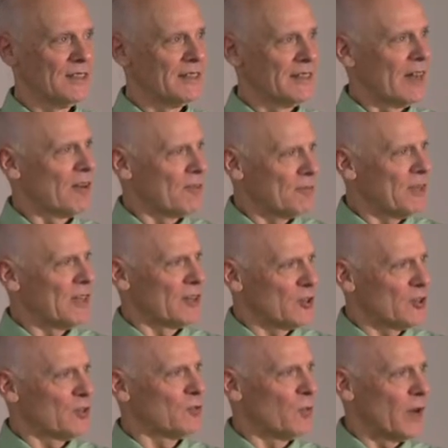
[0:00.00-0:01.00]
That would be a
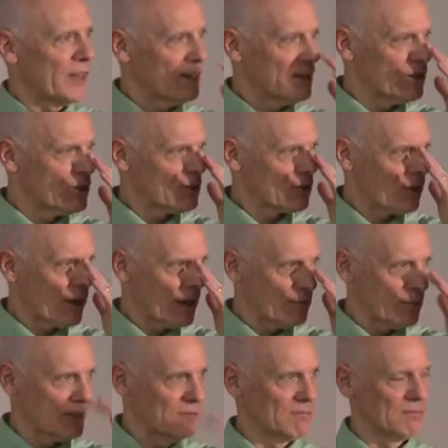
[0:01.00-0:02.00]
good way to
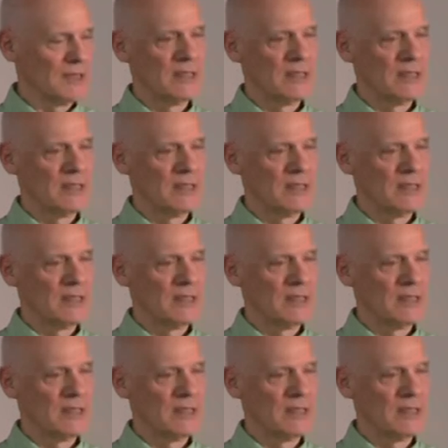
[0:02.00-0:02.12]
describe it.